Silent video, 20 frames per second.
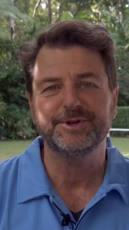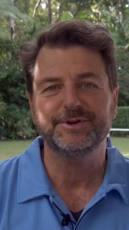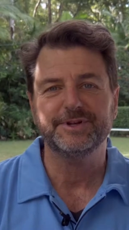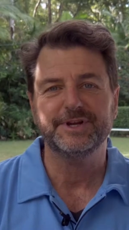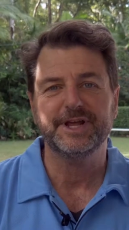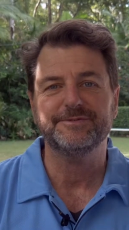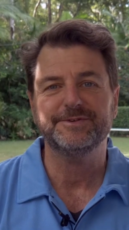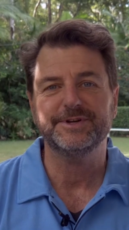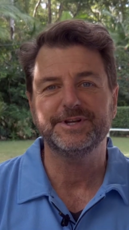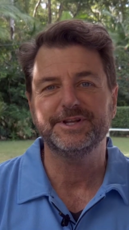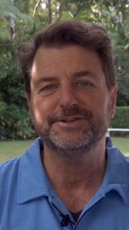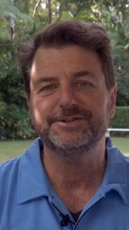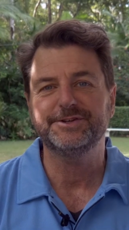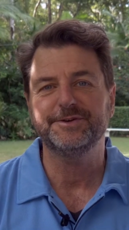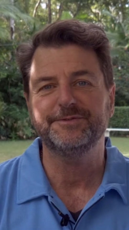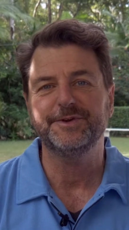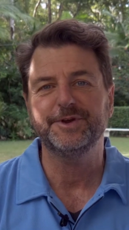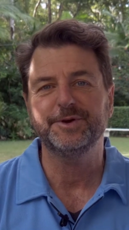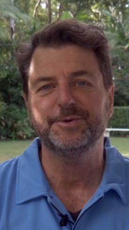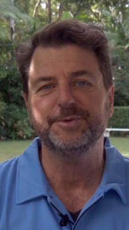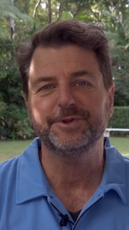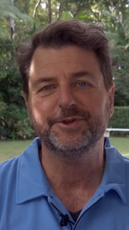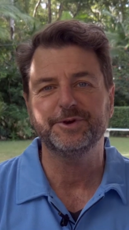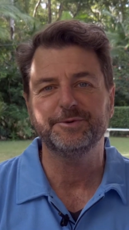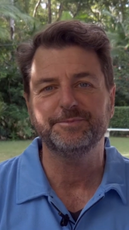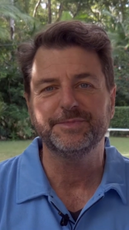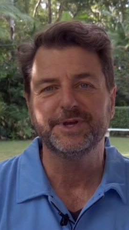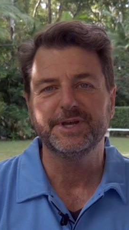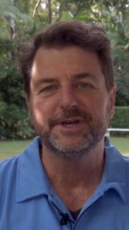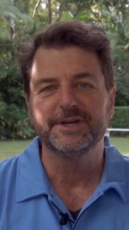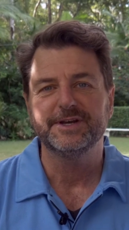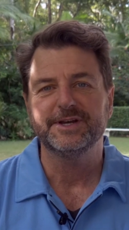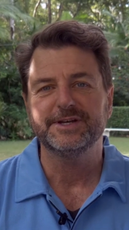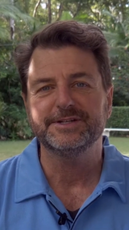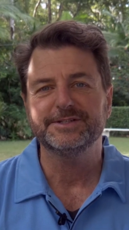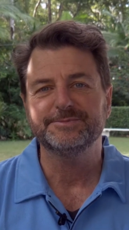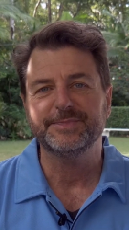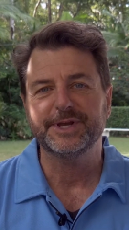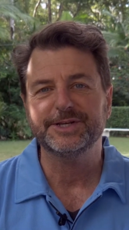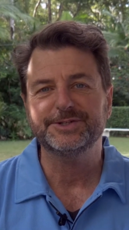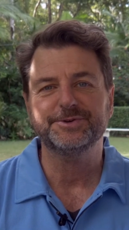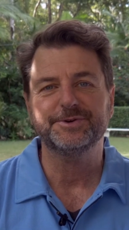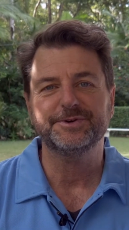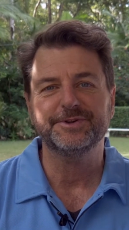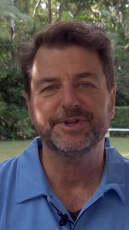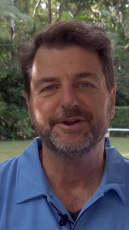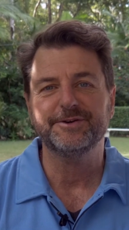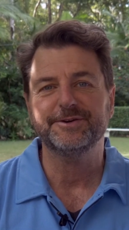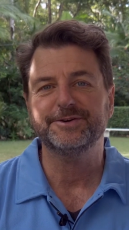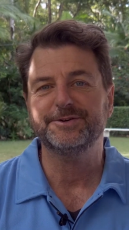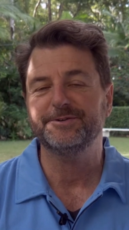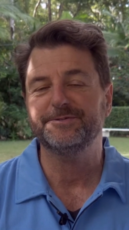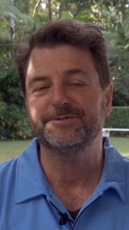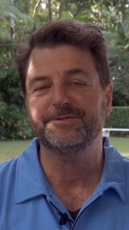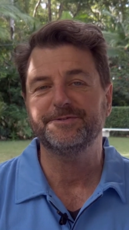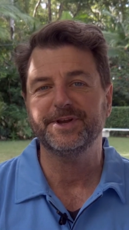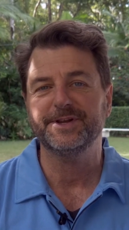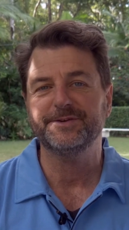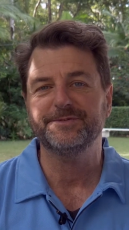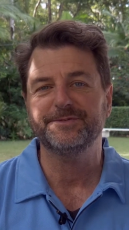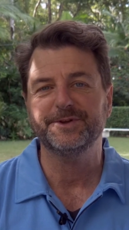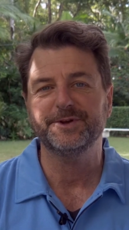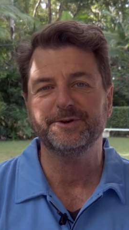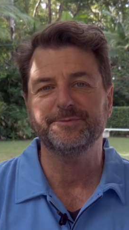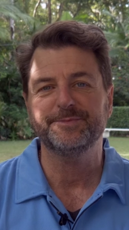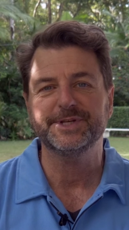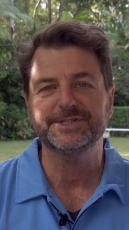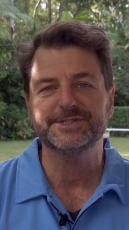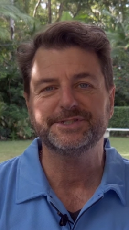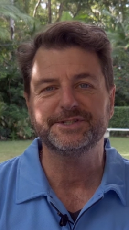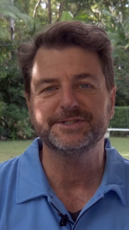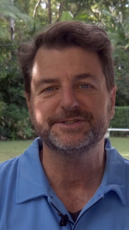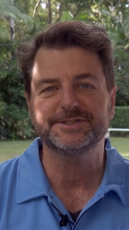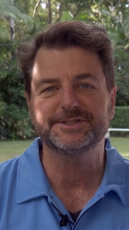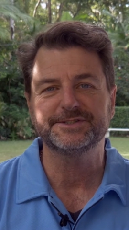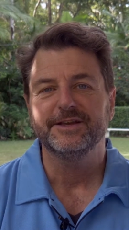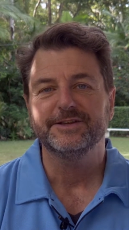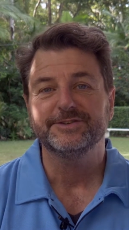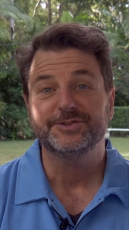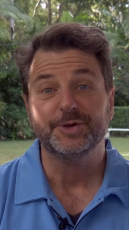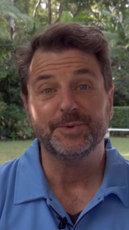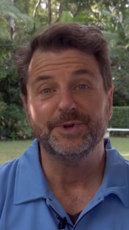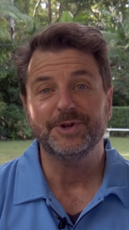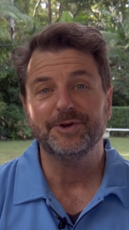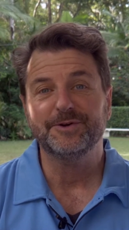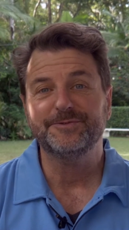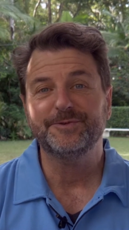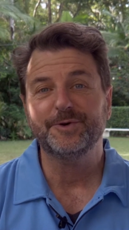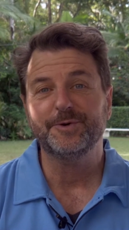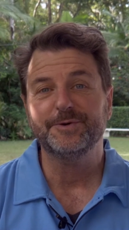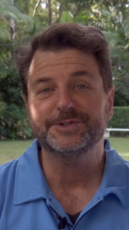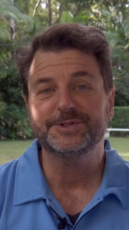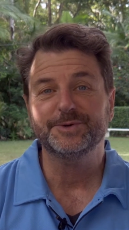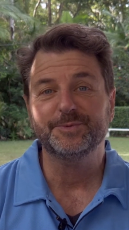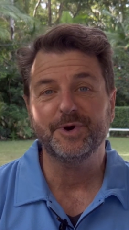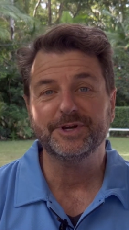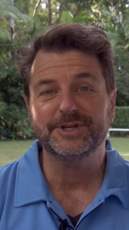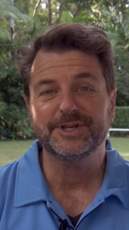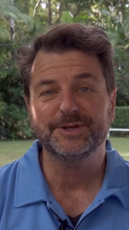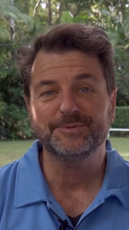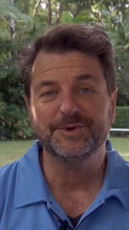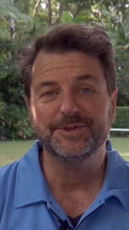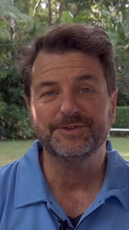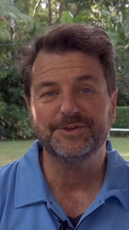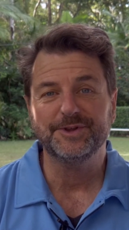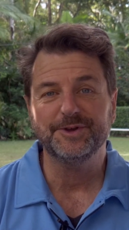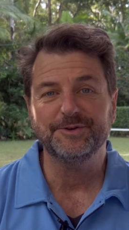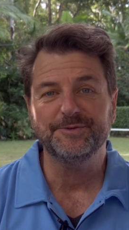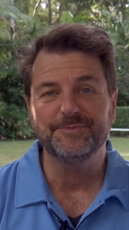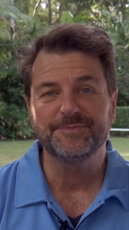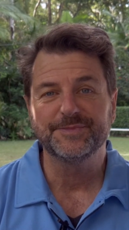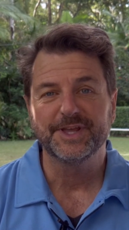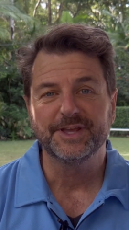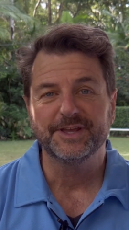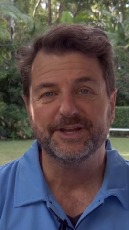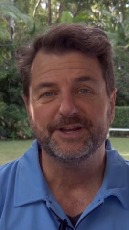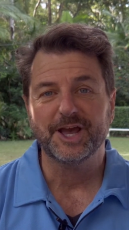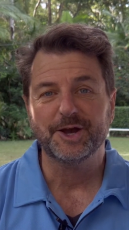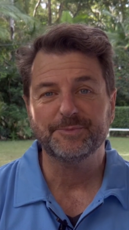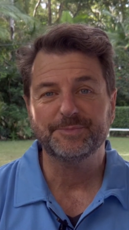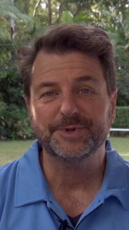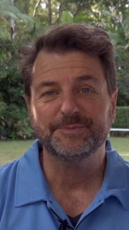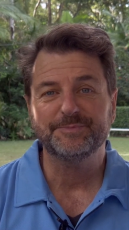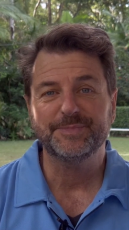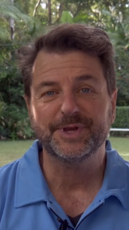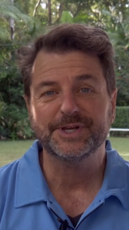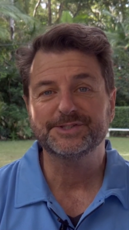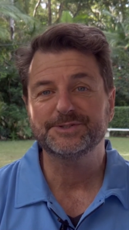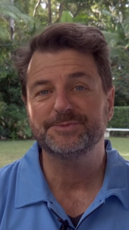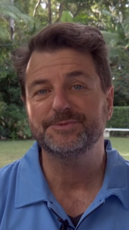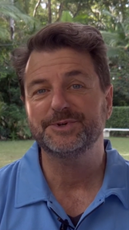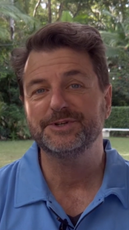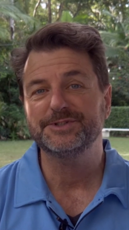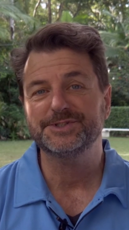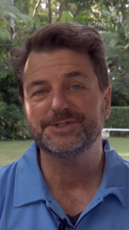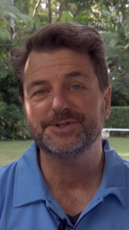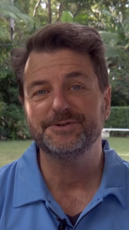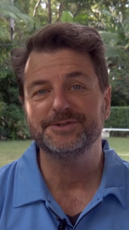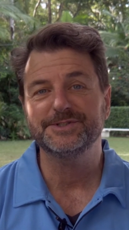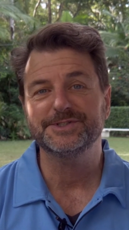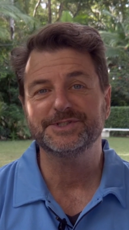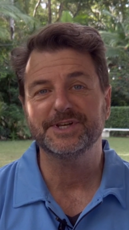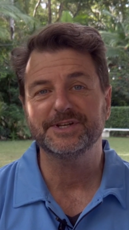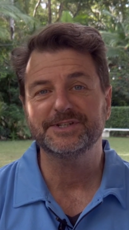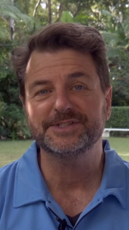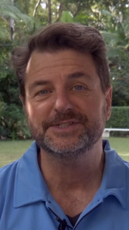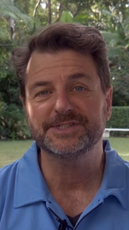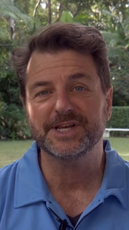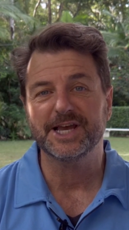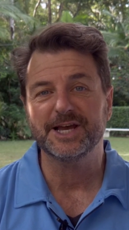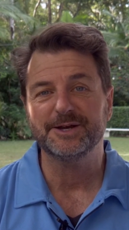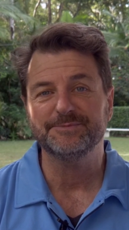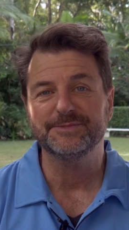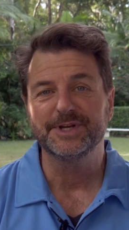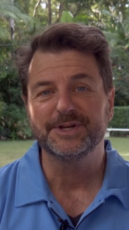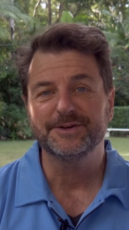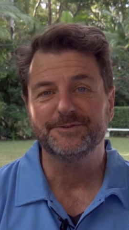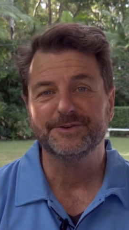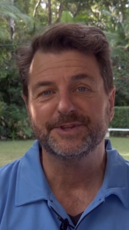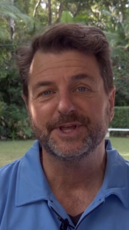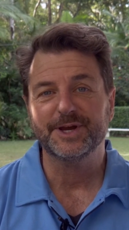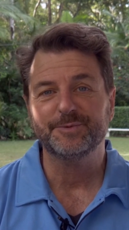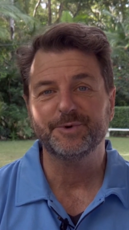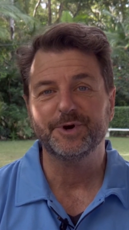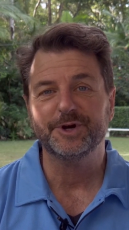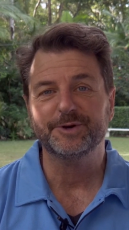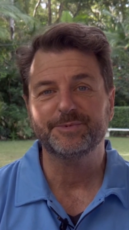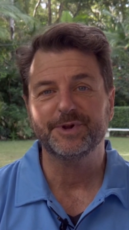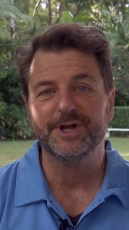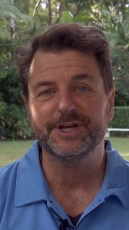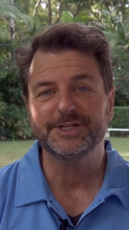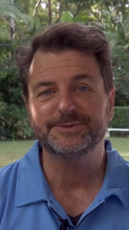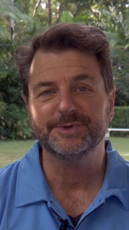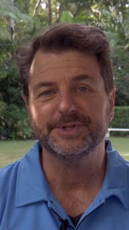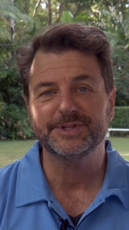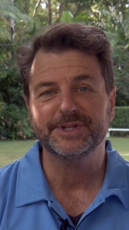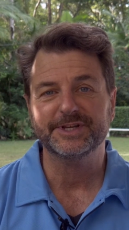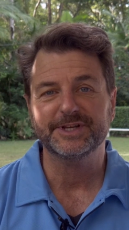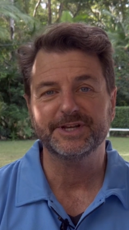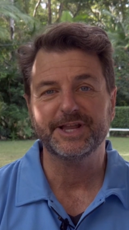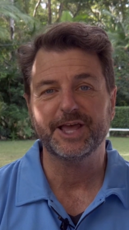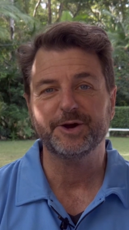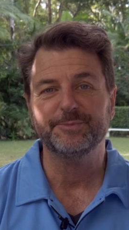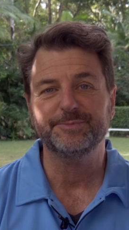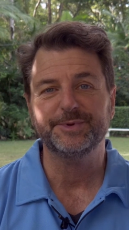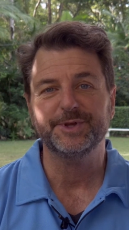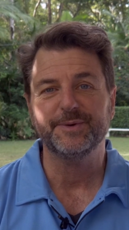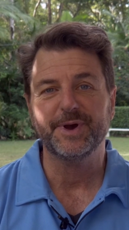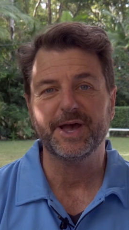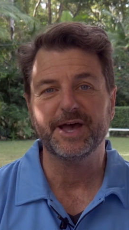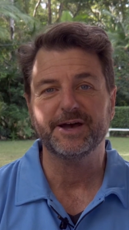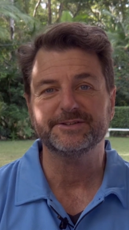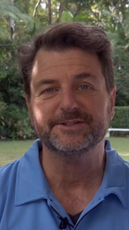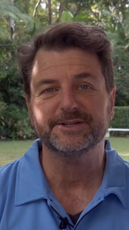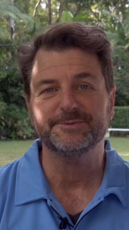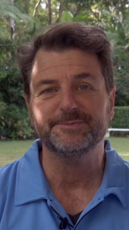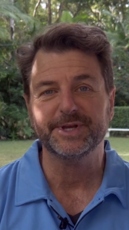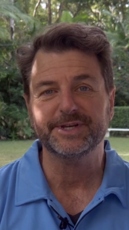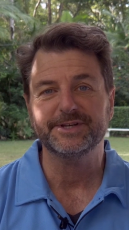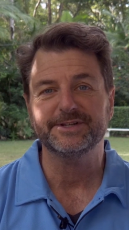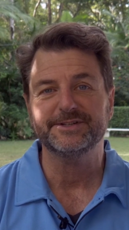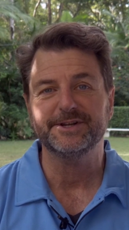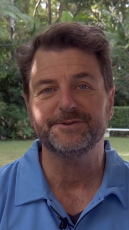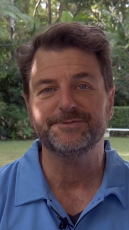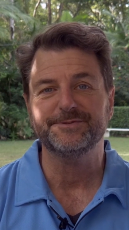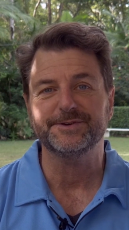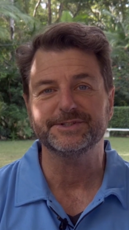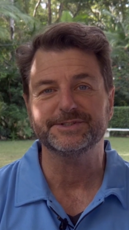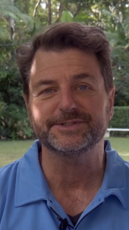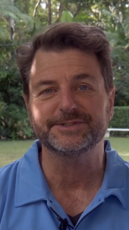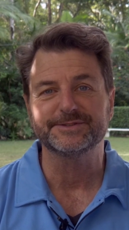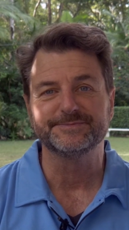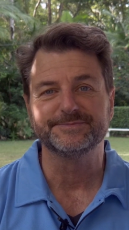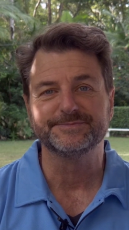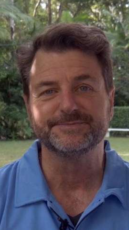can have an interview with them and make sure they're a good fit for your business. So we look forward to working with you and helping pick some good students that for their work placement that can help you out and make a difference.